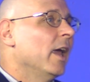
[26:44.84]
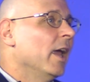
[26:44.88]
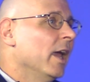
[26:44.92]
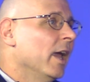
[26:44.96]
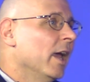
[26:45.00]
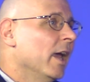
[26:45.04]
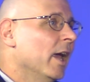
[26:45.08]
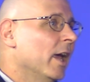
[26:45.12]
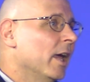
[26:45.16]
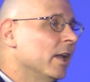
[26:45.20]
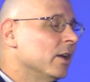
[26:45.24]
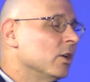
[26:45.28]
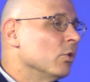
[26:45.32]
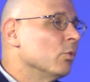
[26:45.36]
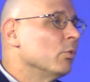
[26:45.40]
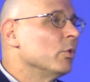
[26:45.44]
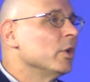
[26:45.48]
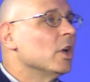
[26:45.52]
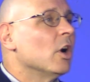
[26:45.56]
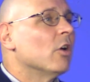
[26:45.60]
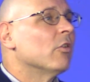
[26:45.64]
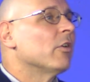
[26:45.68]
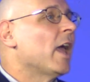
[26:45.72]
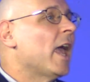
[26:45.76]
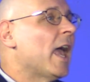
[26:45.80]
and
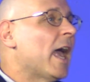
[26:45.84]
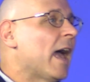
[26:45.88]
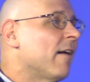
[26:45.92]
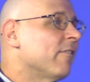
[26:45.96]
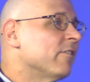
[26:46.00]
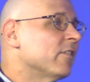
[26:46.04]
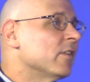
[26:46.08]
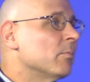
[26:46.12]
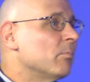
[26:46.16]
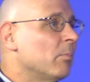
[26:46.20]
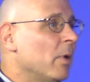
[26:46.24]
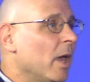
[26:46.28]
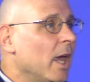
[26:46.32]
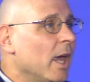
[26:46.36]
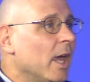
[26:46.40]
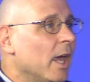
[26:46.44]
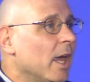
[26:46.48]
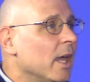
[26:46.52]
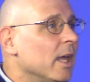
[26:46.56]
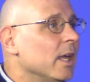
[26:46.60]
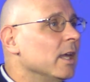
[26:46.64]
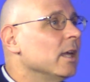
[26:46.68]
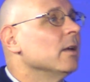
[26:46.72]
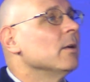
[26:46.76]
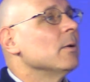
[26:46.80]
we don't have to
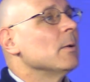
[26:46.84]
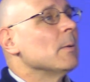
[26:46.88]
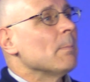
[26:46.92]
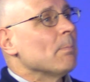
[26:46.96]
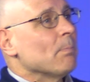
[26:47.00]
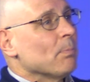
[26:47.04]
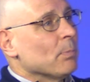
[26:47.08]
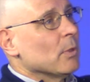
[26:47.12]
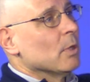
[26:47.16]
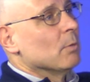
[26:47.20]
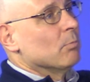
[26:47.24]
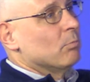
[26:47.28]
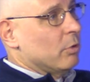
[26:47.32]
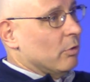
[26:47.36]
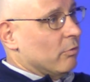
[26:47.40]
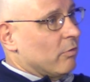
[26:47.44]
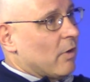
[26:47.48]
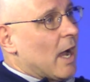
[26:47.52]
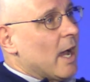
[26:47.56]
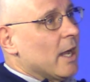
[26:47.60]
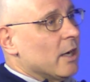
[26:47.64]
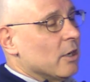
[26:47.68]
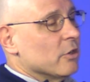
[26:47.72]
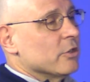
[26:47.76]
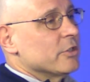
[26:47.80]
pay
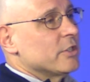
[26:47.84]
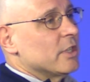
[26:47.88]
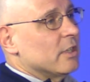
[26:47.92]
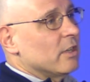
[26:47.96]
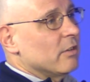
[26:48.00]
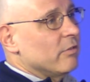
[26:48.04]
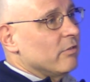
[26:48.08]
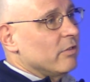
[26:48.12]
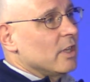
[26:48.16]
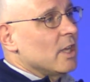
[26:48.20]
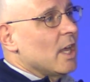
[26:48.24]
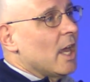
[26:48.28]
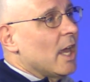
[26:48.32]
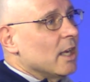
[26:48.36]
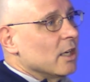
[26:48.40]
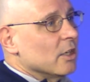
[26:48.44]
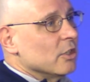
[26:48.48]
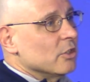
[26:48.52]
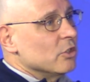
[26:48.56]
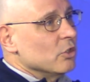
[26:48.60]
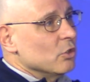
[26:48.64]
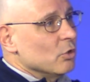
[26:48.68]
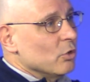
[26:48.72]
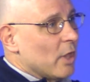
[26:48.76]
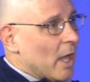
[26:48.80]
providers at the VA
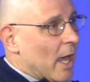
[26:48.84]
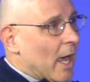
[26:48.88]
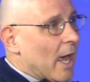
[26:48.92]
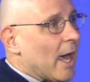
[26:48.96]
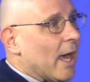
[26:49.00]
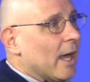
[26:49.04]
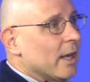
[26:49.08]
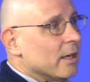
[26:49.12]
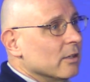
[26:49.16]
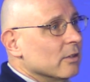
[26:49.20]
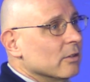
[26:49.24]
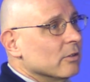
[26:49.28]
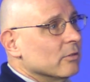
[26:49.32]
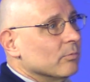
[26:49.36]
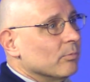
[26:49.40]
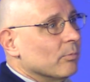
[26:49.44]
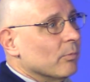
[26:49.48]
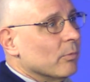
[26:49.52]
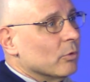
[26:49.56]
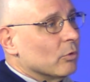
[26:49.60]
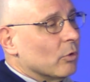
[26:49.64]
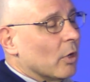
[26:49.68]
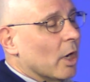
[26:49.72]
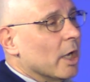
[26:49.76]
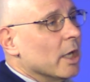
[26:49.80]
to do that,
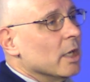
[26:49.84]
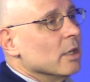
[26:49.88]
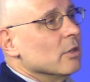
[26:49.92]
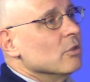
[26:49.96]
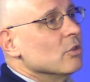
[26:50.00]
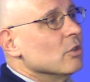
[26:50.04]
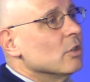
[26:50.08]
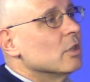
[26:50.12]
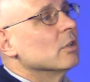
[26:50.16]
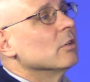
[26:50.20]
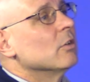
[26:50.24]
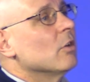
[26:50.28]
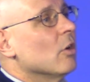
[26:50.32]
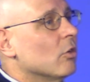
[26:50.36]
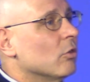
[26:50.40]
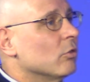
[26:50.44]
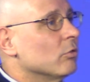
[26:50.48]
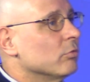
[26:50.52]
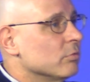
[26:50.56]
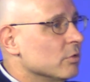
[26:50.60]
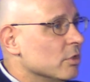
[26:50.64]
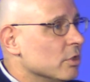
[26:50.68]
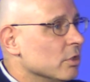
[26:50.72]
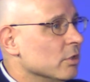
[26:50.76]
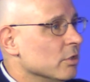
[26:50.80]
right? You can
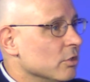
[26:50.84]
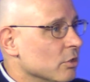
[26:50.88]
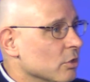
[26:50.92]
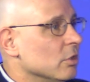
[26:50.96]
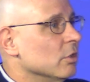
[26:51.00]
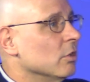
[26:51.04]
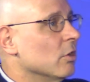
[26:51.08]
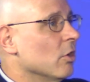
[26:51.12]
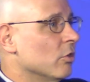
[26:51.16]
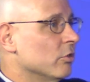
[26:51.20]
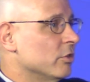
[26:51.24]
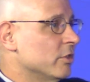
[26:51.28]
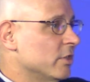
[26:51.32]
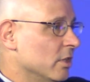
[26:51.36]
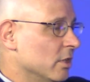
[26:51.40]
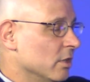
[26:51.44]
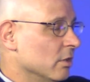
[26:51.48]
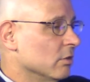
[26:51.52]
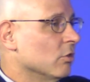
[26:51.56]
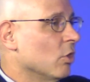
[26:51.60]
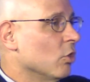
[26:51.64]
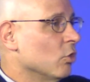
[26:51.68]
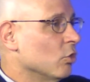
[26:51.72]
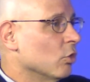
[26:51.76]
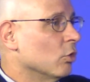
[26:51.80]
go you can go to
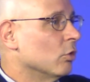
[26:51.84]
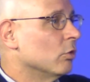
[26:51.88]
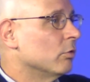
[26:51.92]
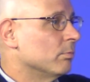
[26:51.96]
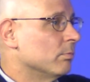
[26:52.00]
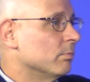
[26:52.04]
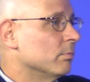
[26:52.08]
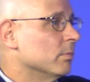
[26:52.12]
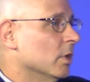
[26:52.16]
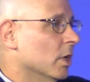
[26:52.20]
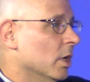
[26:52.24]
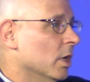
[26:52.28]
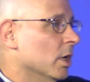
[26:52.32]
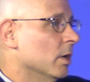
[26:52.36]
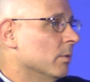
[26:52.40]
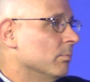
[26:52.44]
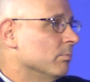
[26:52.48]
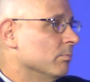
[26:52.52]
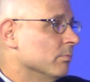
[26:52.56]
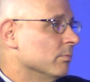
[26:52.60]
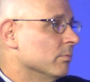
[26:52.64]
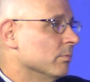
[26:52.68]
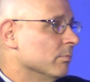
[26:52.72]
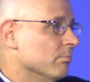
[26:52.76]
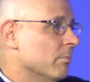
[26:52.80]
the local
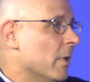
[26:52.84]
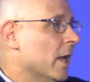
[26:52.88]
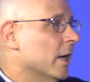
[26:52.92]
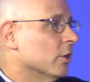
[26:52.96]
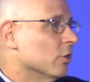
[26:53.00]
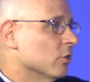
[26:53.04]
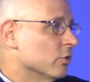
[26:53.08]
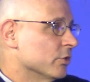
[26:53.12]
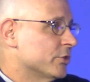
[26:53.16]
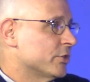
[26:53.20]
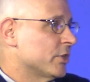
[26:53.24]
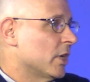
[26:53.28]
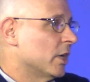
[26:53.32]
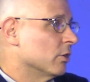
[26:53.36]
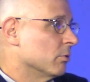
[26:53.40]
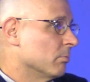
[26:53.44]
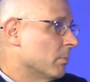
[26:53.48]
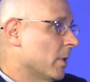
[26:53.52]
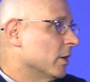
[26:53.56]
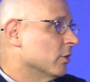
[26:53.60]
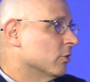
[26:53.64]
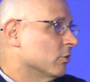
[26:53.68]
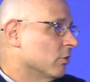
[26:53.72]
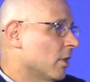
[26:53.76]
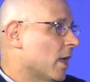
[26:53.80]
um, medical center,
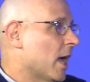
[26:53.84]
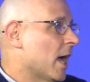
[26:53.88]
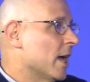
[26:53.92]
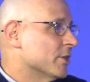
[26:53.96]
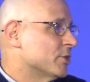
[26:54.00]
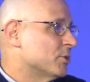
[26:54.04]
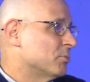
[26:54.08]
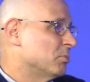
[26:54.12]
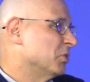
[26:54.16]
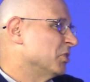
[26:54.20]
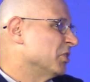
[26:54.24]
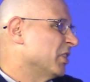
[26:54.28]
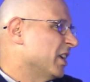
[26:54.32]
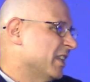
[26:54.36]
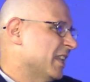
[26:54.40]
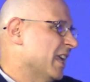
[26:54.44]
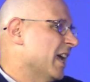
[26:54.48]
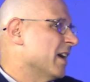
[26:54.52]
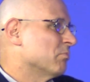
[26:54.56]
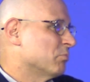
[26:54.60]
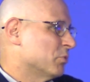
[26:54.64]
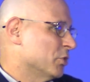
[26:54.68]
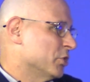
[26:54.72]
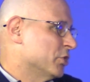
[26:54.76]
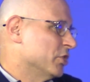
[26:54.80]
medical hospital, and get
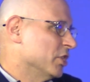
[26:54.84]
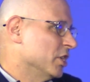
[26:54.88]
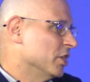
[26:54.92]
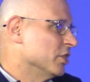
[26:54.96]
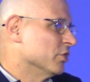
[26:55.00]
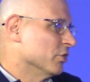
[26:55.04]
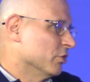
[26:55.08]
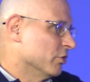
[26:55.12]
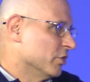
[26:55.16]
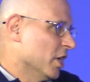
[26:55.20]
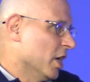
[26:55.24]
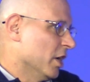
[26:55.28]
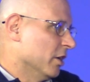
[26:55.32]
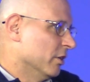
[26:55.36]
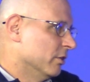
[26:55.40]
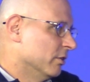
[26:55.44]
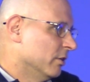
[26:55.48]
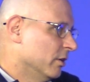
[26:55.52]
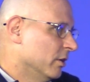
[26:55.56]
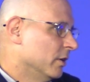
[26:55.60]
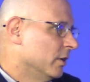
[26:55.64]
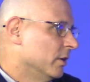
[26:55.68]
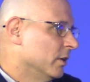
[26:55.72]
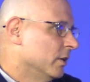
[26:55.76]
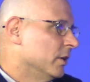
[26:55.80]
that procedure done.
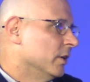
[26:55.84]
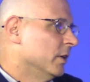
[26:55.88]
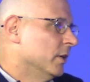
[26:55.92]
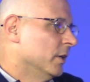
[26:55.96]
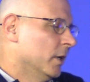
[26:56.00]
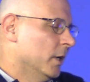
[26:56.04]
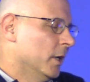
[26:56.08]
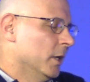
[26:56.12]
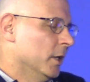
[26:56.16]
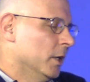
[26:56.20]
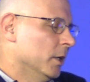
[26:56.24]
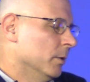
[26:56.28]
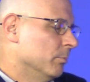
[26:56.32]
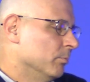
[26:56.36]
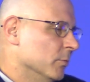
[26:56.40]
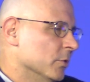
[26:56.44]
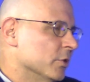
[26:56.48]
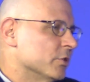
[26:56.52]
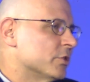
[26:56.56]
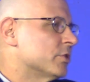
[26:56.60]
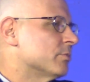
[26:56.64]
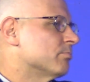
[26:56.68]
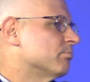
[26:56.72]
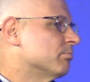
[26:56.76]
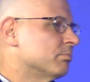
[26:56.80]
Right. Um, right.
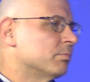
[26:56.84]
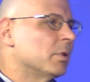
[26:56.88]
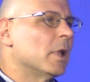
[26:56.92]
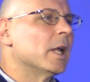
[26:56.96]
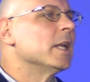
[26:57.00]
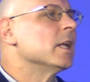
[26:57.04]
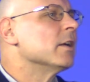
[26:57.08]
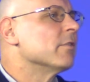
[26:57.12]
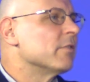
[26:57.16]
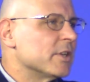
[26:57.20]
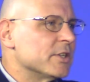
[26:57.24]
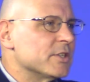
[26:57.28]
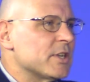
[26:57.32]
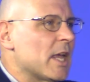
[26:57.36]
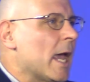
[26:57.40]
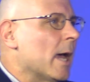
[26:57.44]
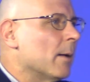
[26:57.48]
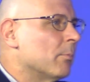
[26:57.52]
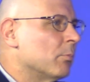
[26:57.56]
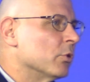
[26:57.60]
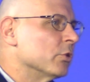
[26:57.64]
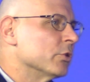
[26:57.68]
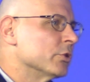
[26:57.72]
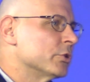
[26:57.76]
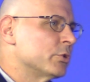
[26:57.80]
There's plenty of
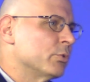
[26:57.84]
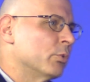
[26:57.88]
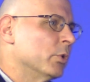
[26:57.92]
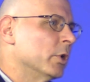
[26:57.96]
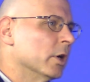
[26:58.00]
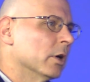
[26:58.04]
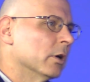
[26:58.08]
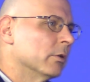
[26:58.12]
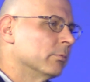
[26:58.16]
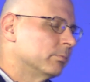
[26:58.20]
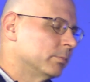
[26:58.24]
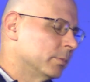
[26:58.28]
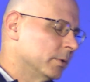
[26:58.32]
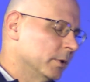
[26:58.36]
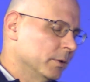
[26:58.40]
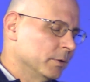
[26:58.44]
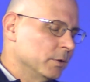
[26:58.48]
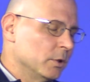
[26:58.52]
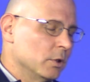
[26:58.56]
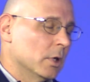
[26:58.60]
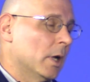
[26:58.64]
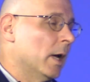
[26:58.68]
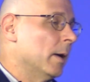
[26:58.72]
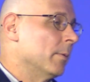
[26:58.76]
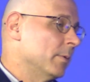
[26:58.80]
examples where
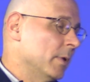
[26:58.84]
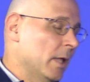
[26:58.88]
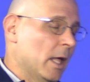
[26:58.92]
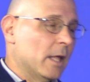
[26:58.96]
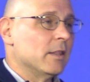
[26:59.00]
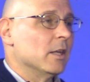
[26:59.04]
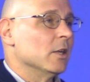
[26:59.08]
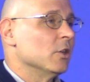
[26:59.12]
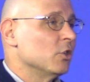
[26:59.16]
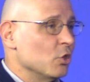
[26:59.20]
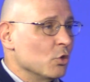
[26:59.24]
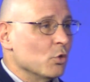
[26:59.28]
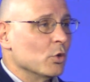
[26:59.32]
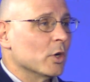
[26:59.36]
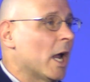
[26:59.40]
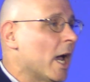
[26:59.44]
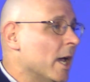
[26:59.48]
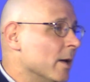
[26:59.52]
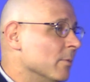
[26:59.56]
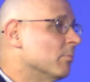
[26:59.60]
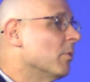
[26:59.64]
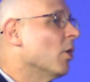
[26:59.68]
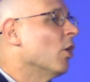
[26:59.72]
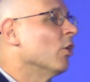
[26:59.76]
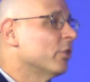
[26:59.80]
you, I, I, think you and
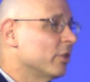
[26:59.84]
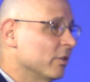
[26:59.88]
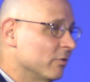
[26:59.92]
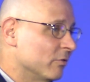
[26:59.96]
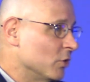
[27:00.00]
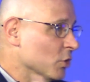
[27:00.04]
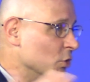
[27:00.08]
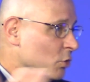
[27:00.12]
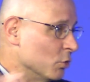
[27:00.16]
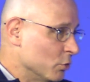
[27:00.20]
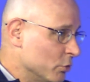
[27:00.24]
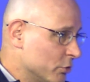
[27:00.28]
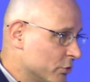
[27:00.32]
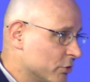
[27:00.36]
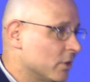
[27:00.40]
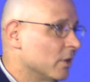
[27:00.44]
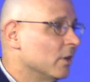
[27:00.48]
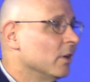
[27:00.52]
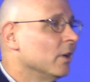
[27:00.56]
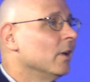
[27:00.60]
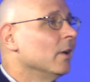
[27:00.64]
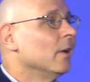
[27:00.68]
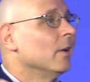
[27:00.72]
I both have used